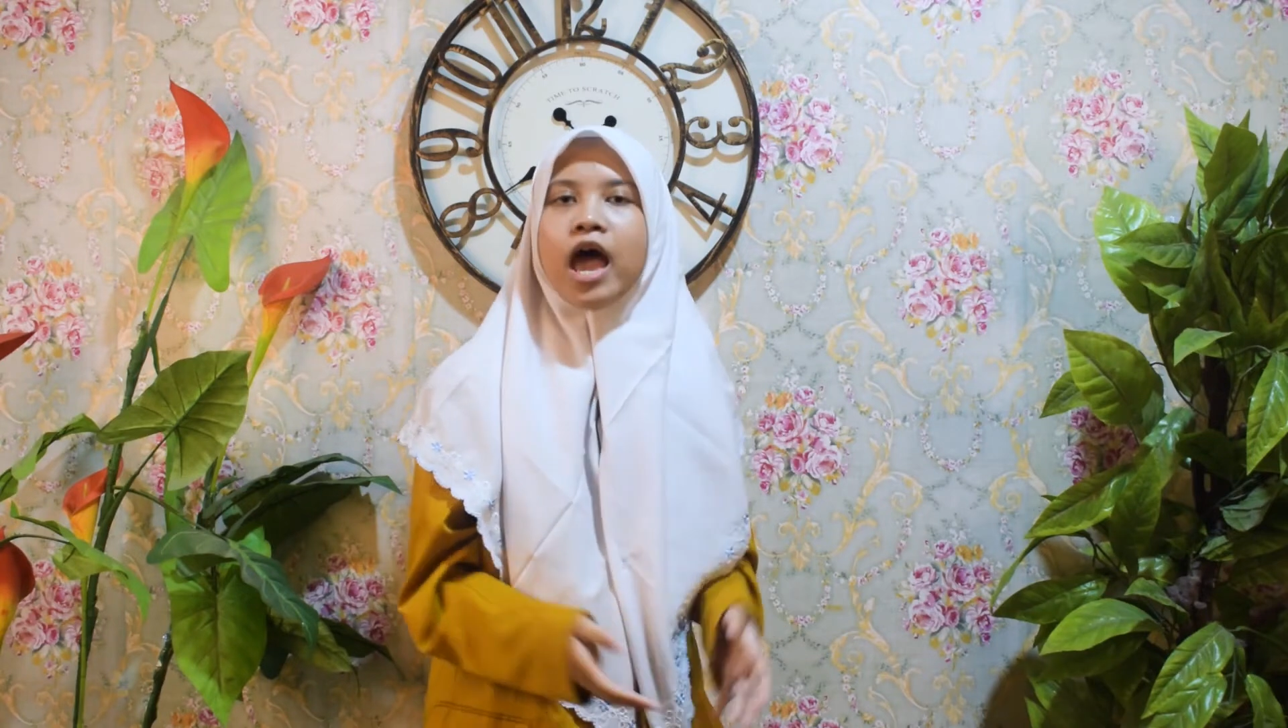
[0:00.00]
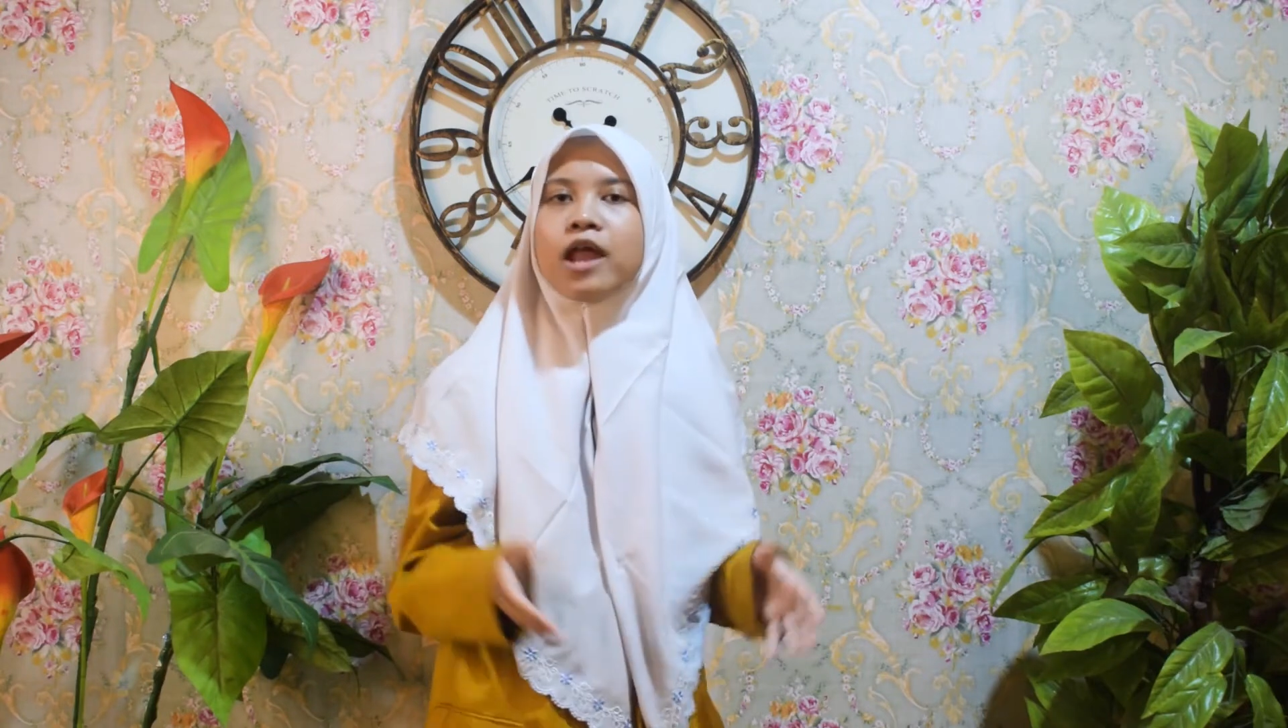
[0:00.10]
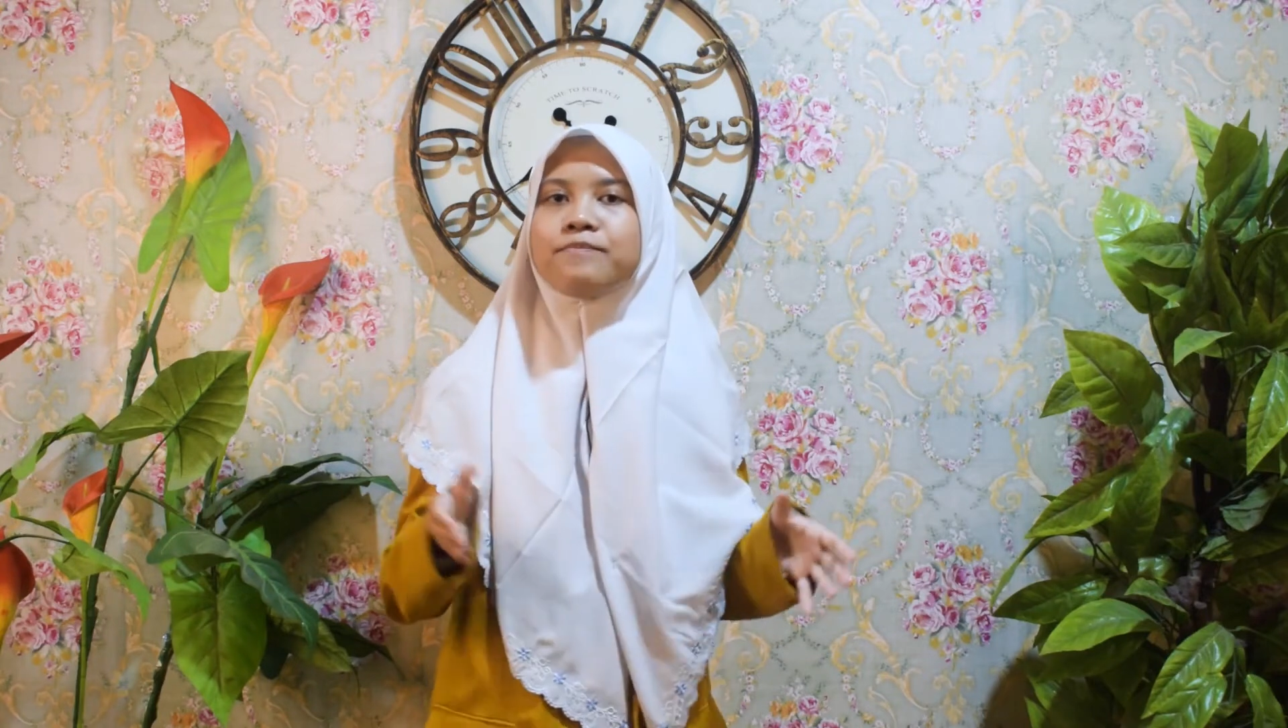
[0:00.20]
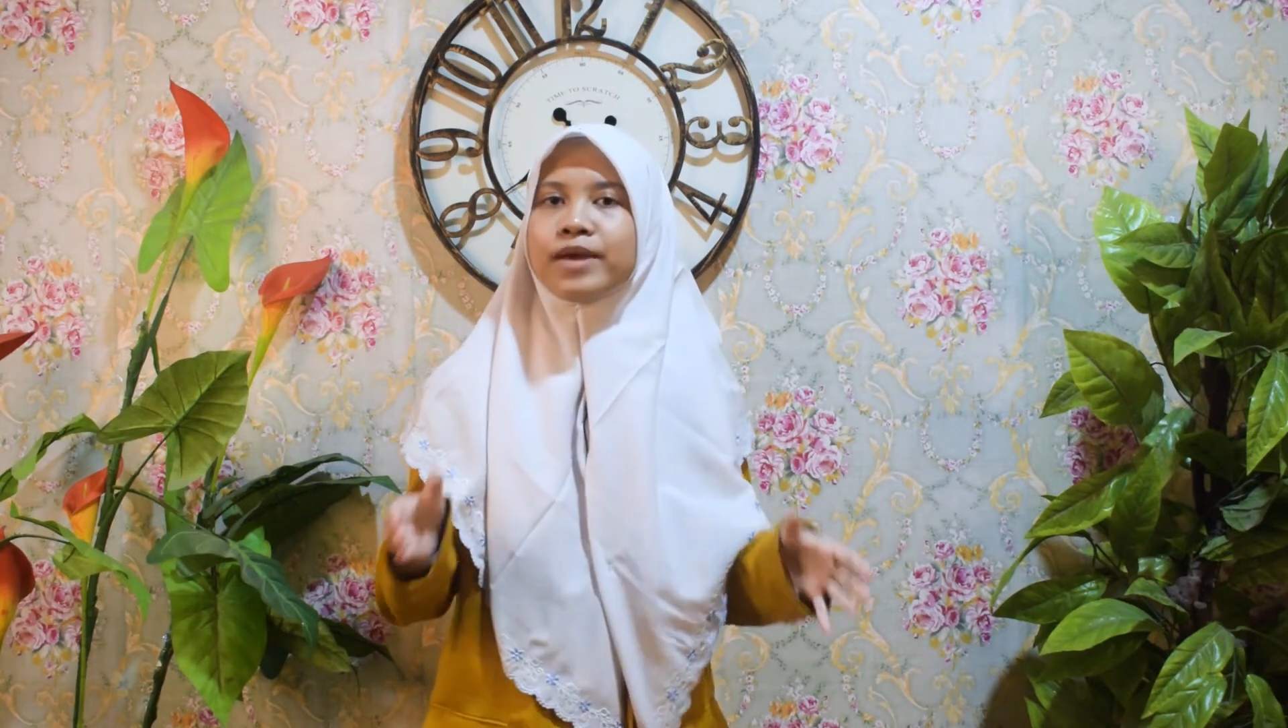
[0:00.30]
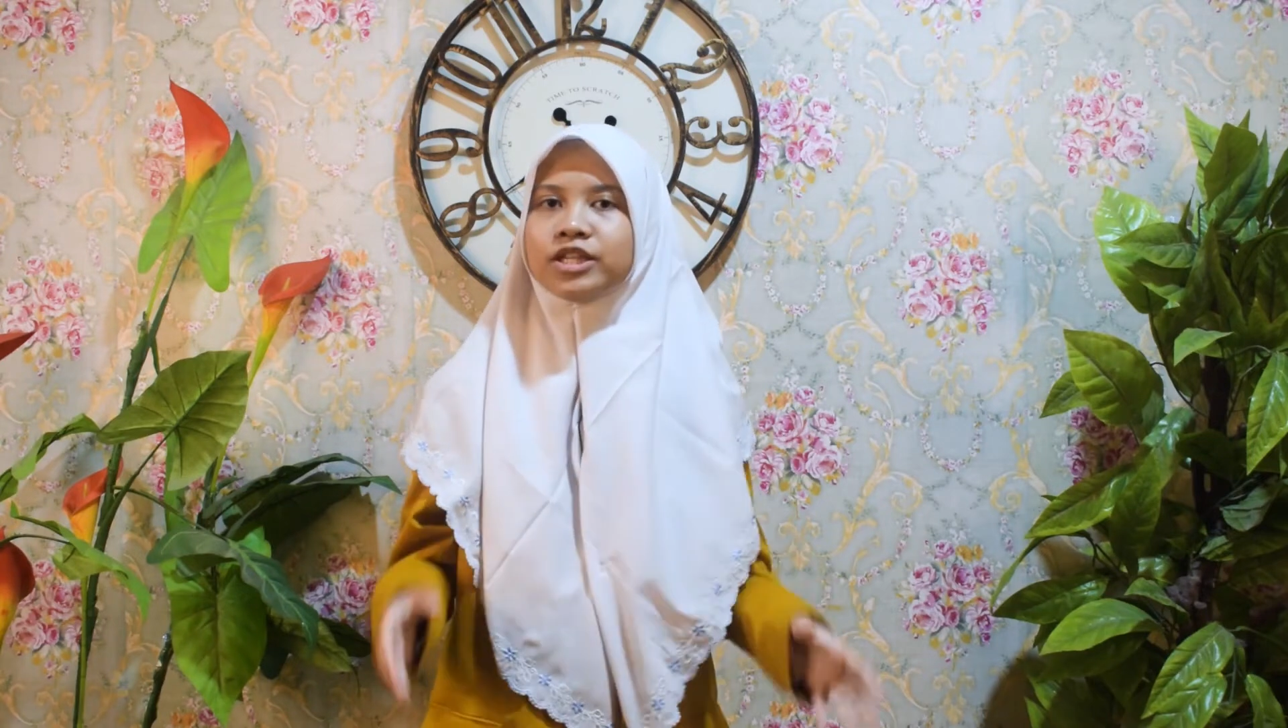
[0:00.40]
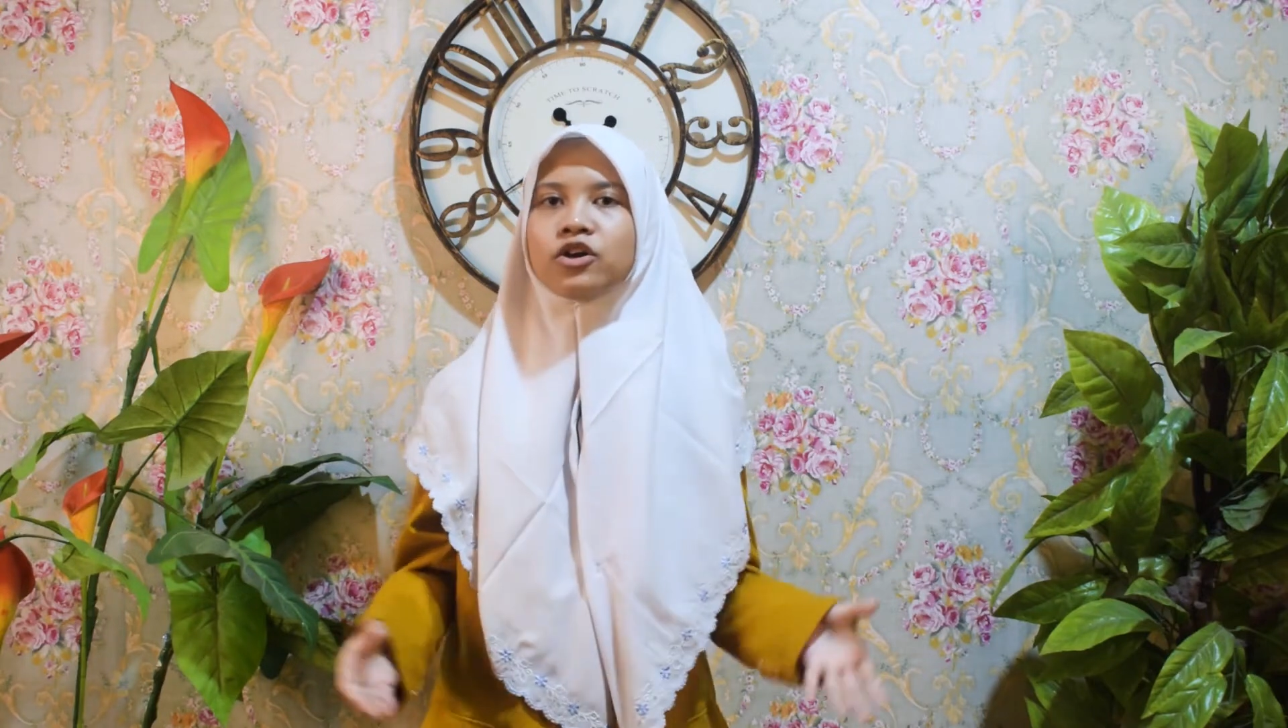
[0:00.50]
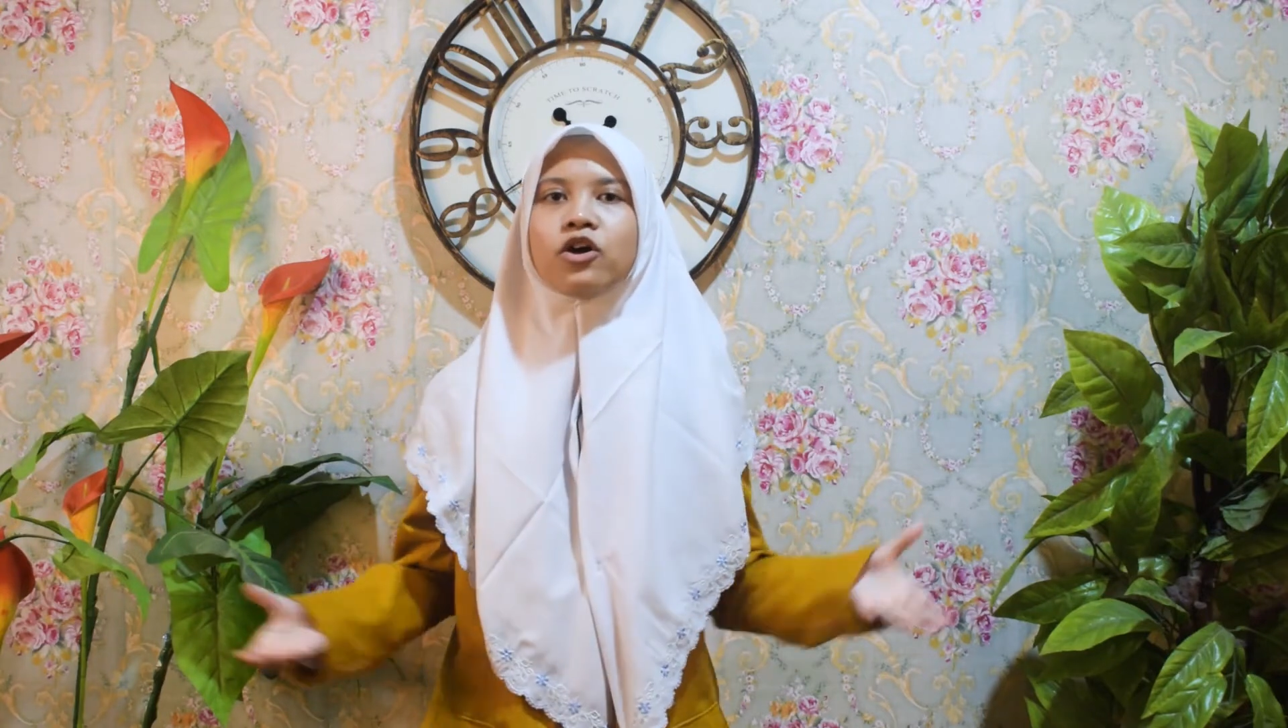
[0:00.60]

and based